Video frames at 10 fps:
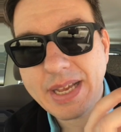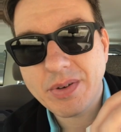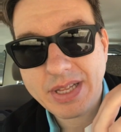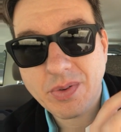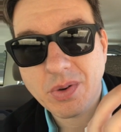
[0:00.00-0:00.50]
they
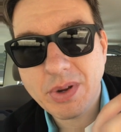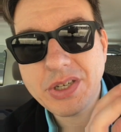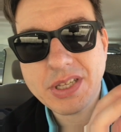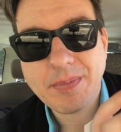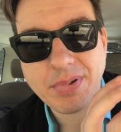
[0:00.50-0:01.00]
were, they were
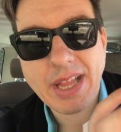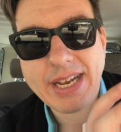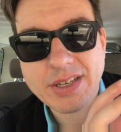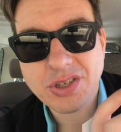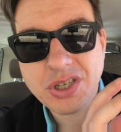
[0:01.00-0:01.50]
originally
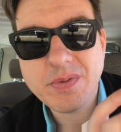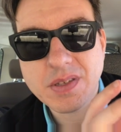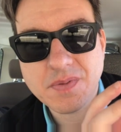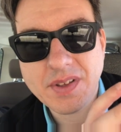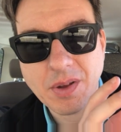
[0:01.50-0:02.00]
planning to shoot
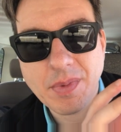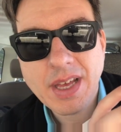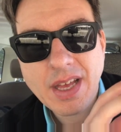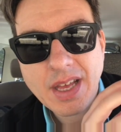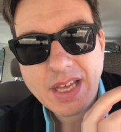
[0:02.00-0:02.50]
this film
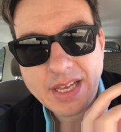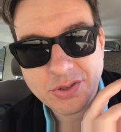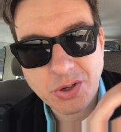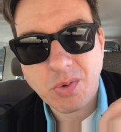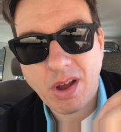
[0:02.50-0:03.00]
in
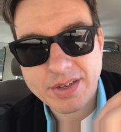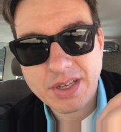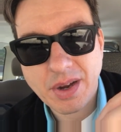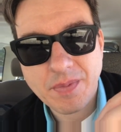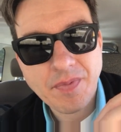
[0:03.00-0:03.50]

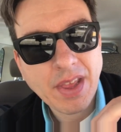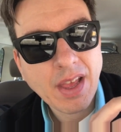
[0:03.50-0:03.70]
Toronto